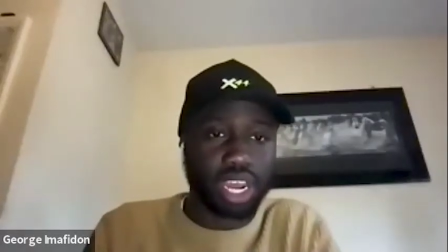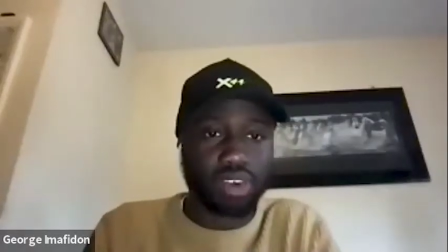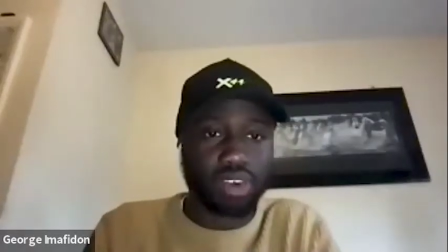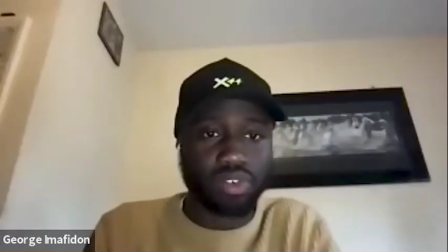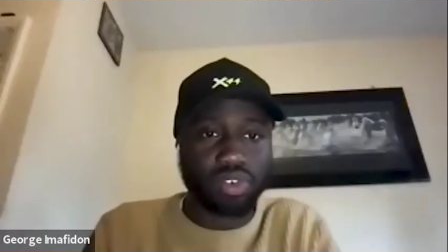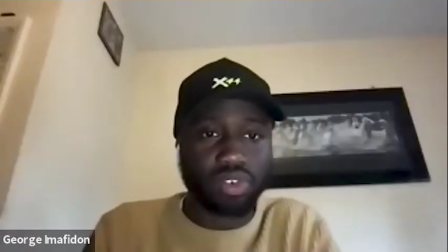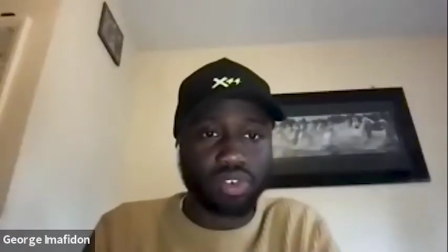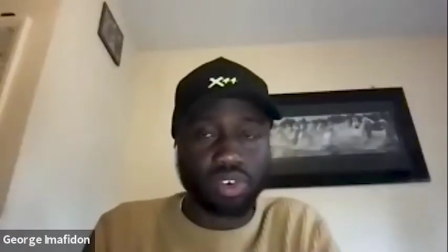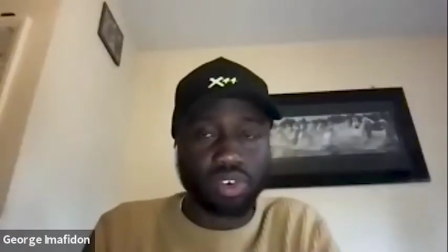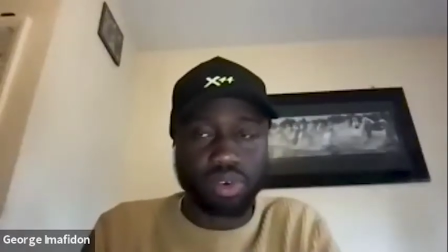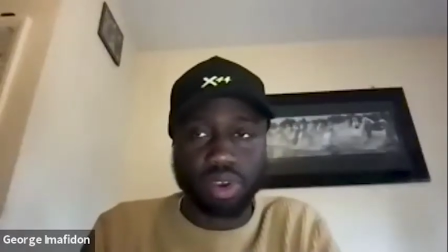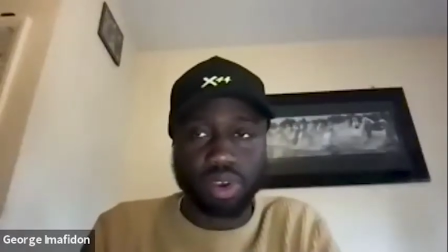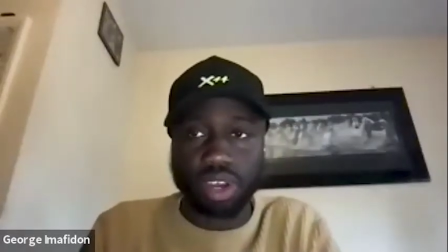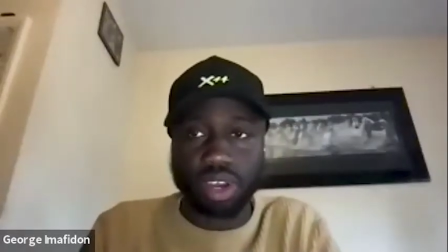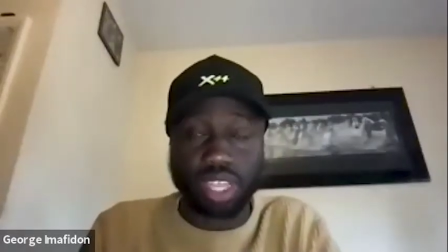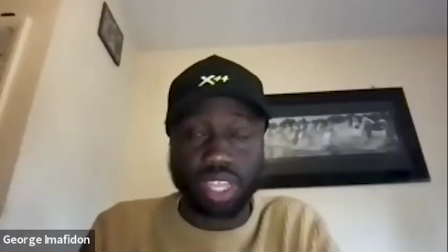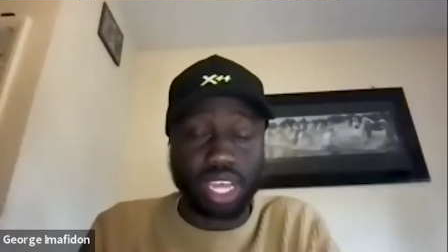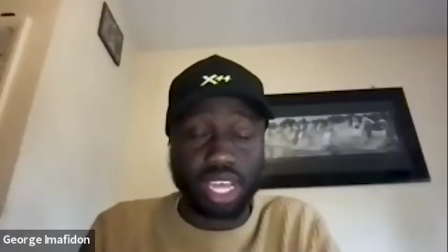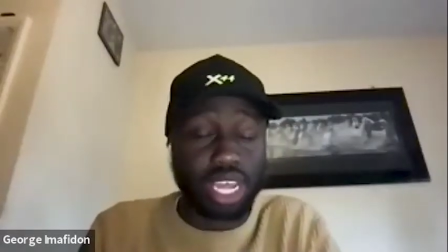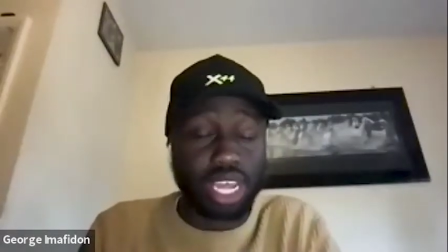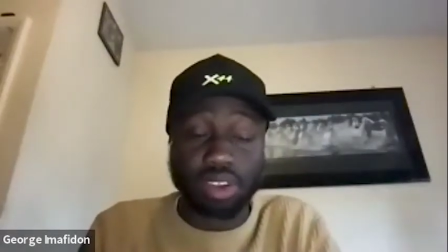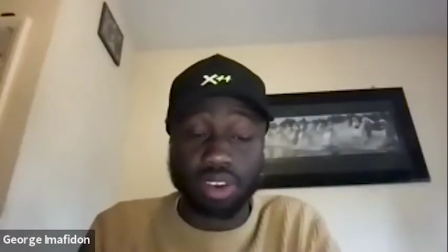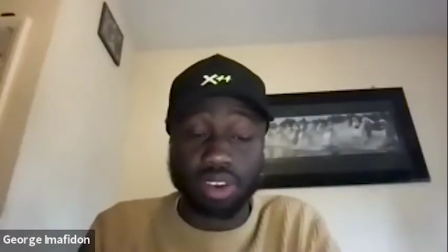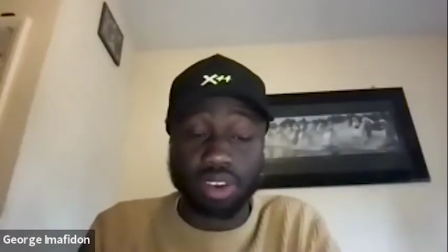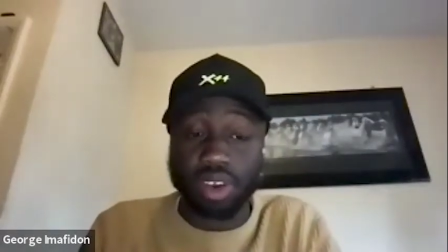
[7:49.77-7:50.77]
that route
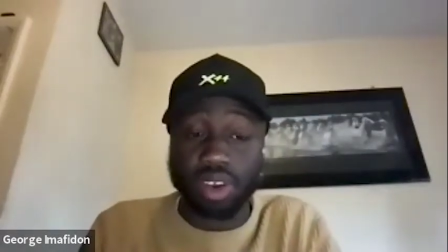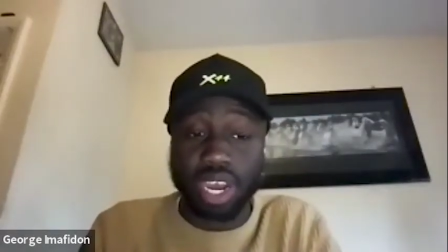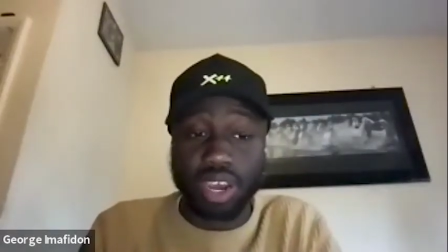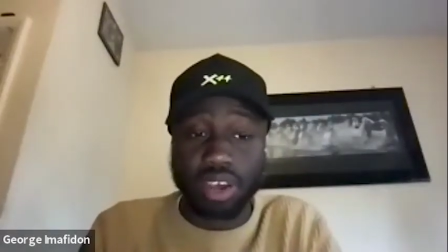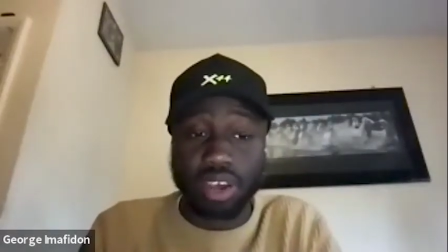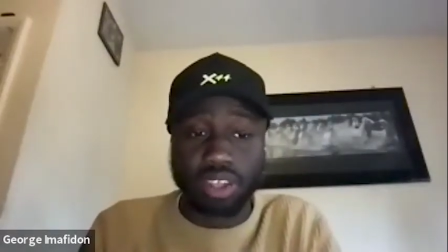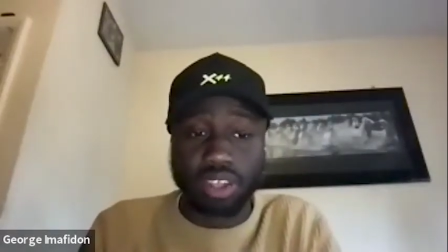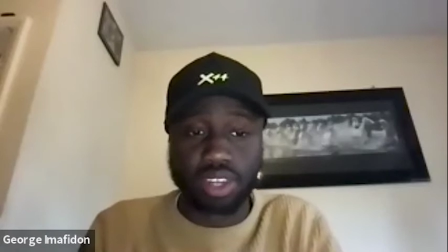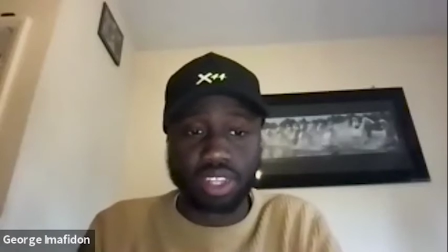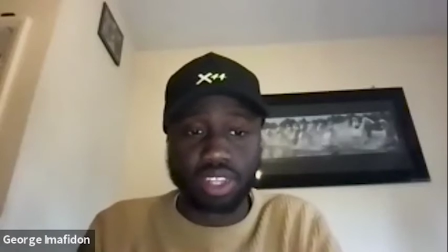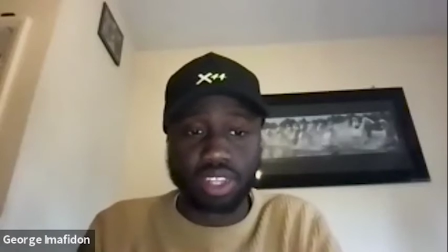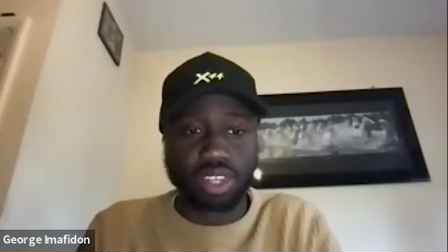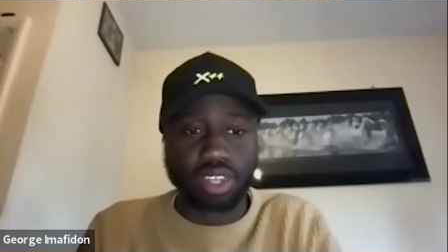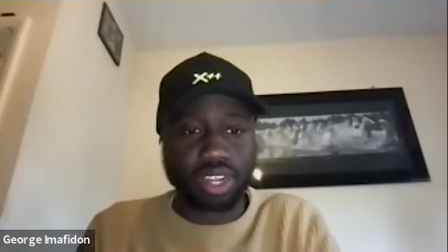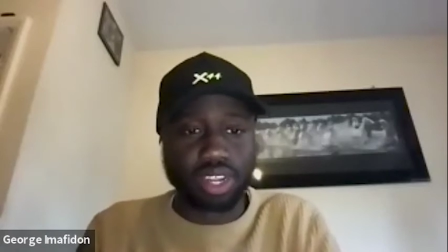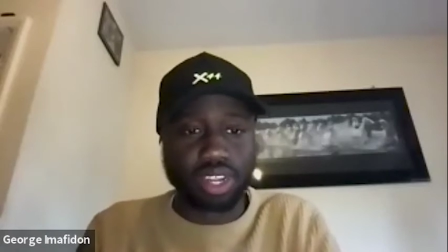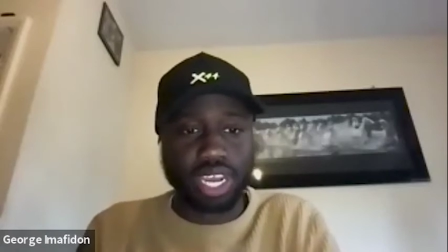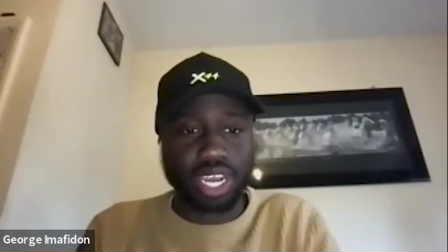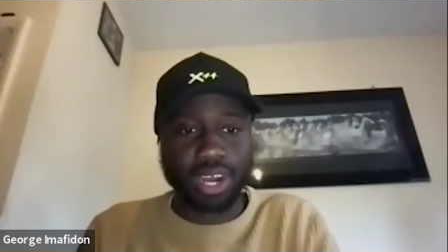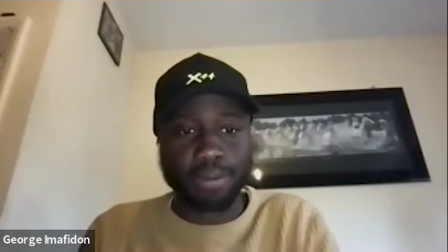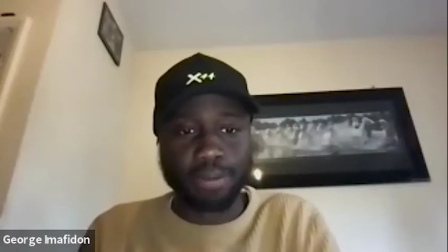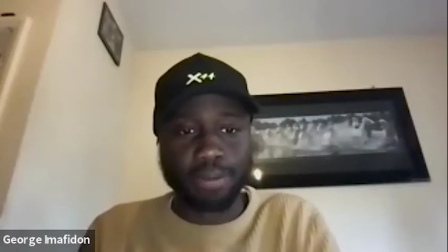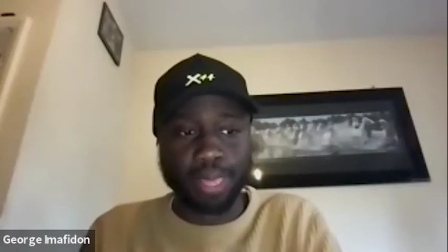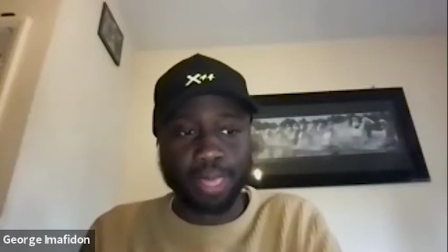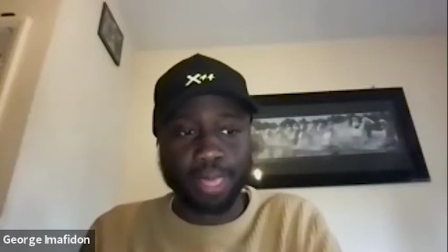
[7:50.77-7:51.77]
because I don't know how it's going to
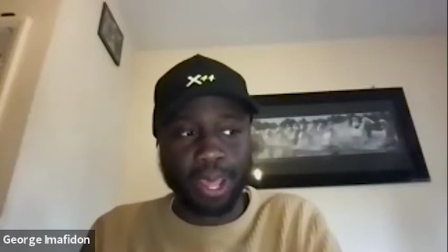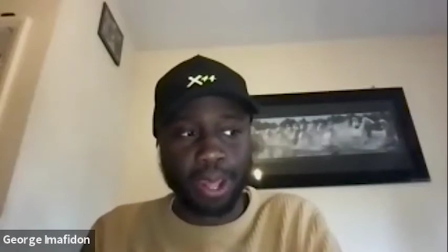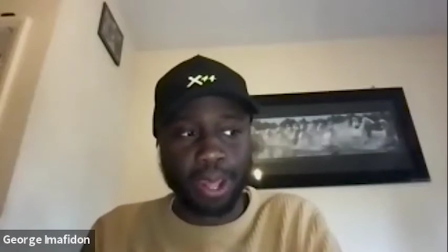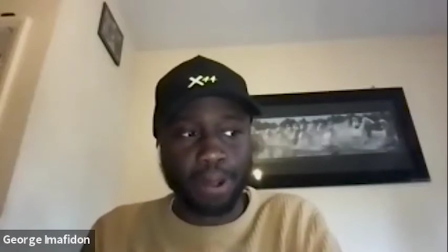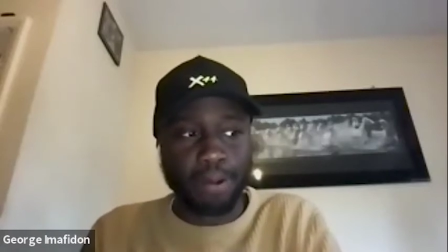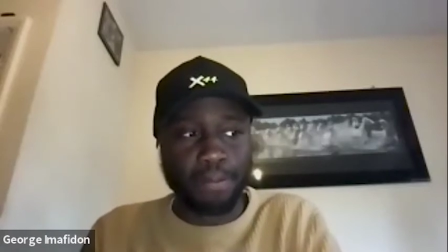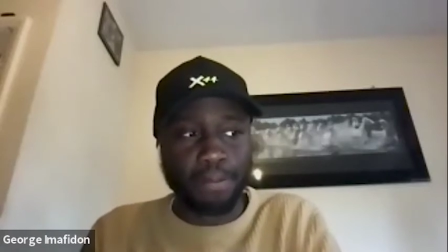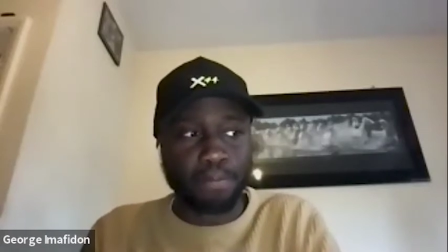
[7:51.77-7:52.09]
turn out.